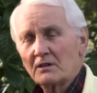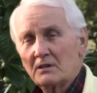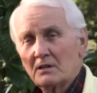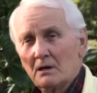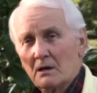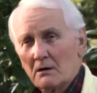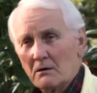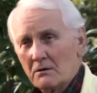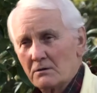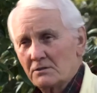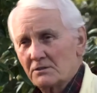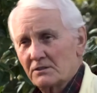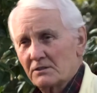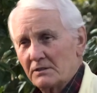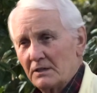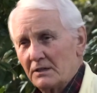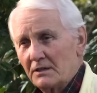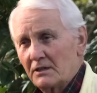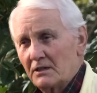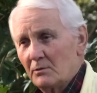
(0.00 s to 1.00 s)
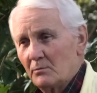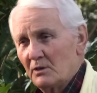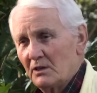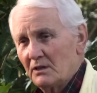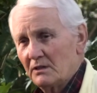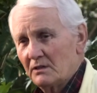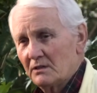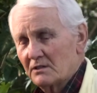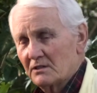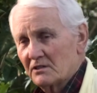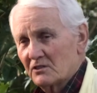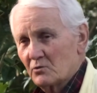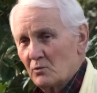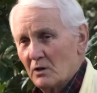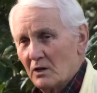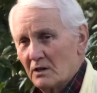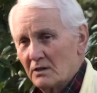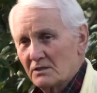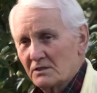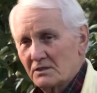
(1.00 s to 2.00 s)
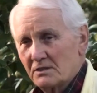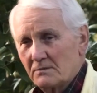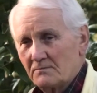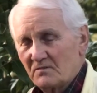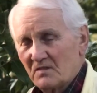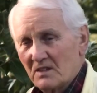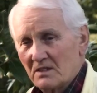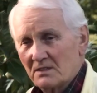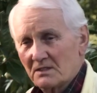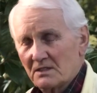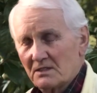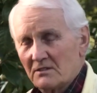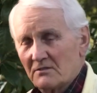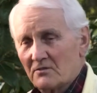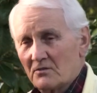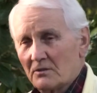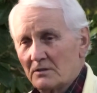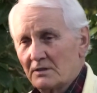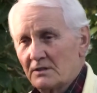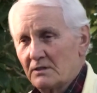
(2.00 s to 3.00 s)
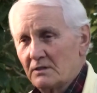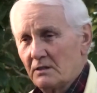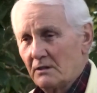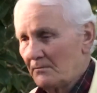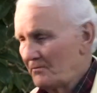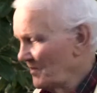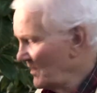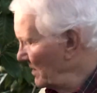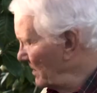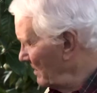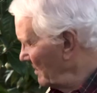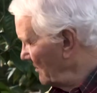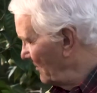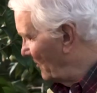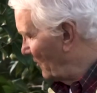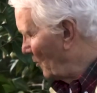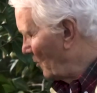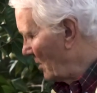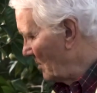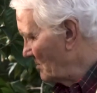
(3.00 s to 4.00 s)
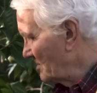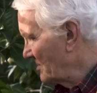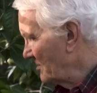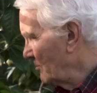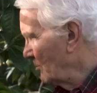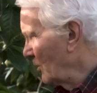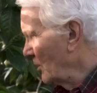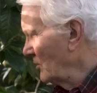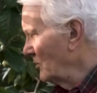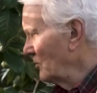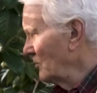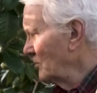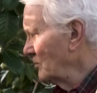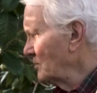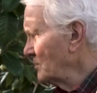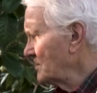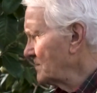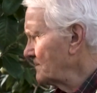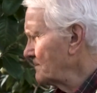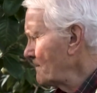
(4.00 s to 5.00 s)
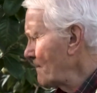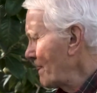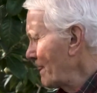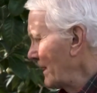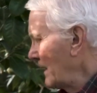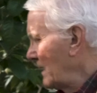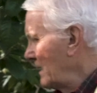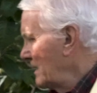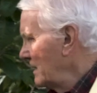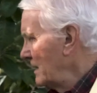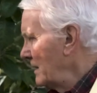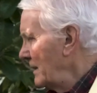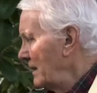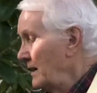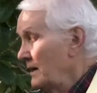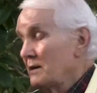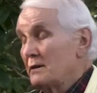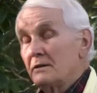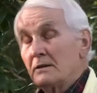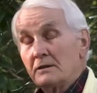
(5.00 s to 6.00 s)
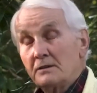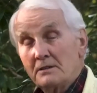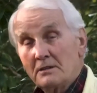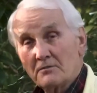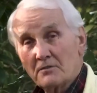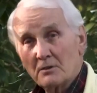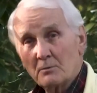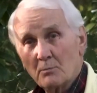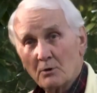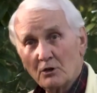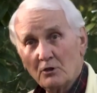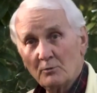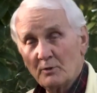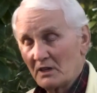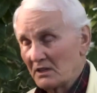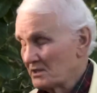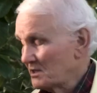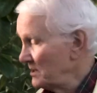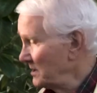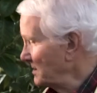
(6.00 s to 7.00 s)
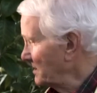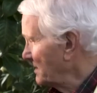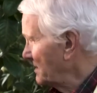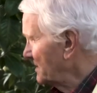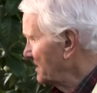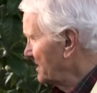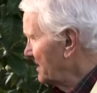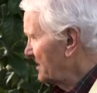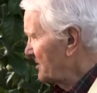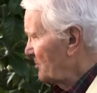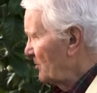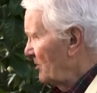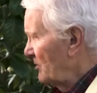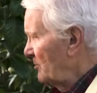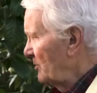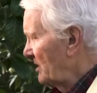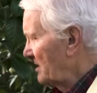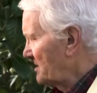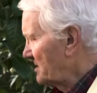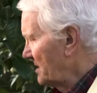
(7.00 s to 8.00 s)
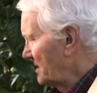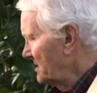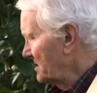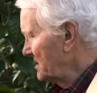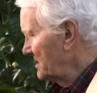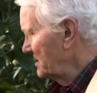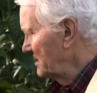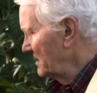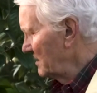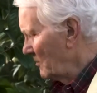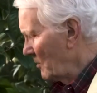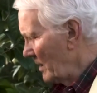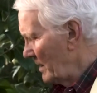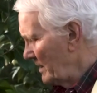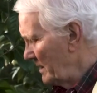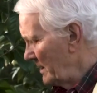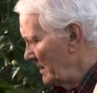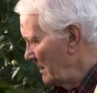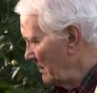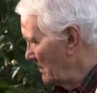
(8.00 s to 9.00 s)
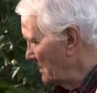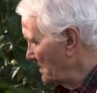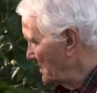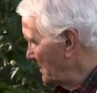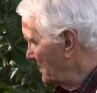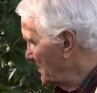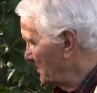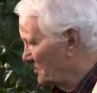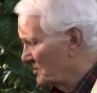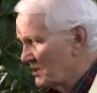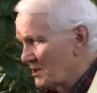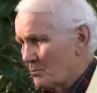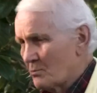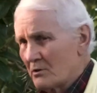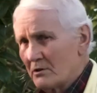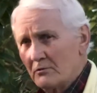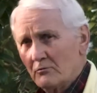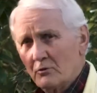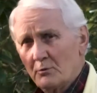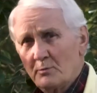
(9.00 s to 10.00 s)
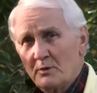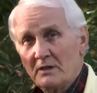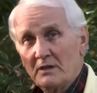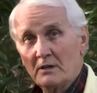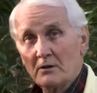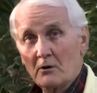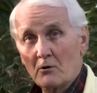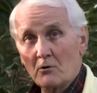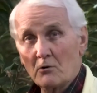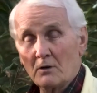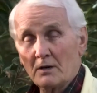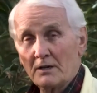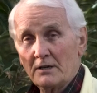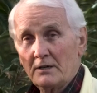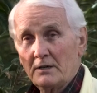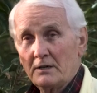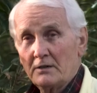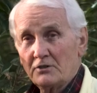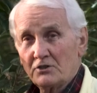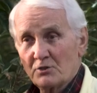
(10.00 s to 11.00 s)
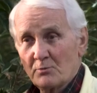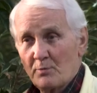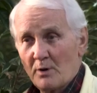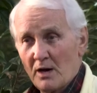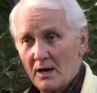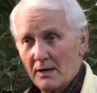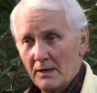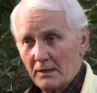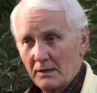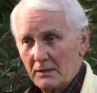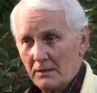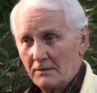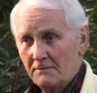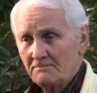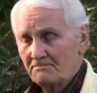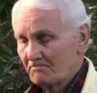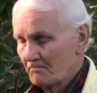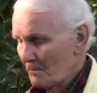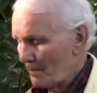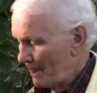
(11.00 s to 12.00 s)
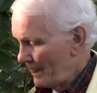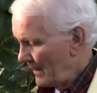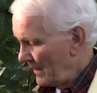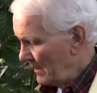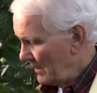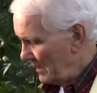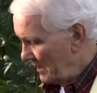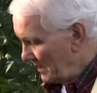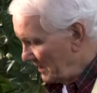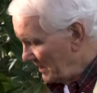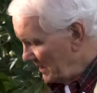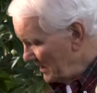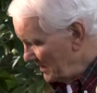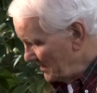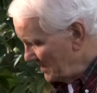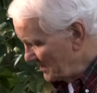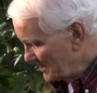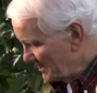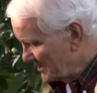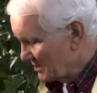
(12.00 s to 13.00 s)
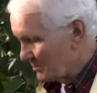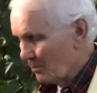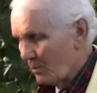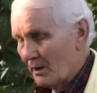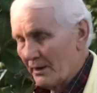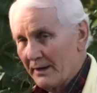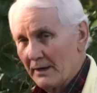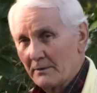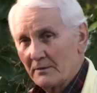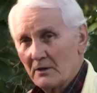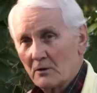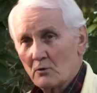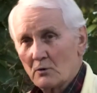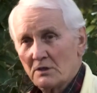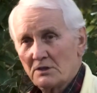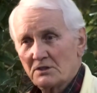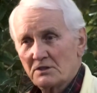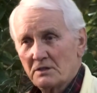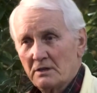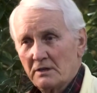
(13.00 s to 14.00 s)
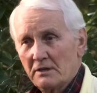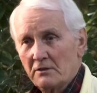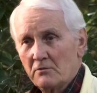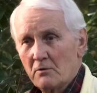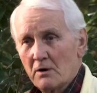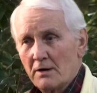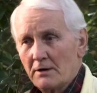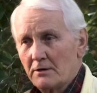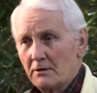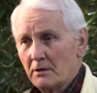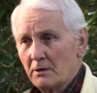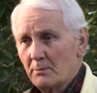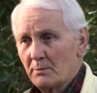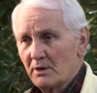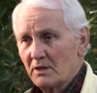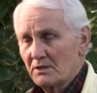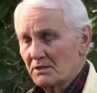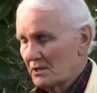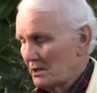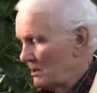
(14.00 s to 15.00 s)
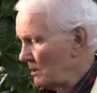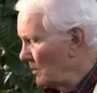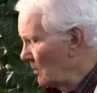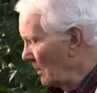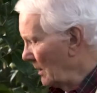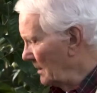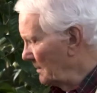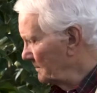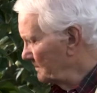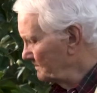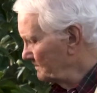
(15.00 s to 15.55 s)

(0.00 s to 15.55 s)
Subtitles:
colors in camellias, as well as different forms of blooms and different blooming seasons. This blooming season right now is in December. It would be an early japonica. And again, this is a plant originated right here in Pensacola.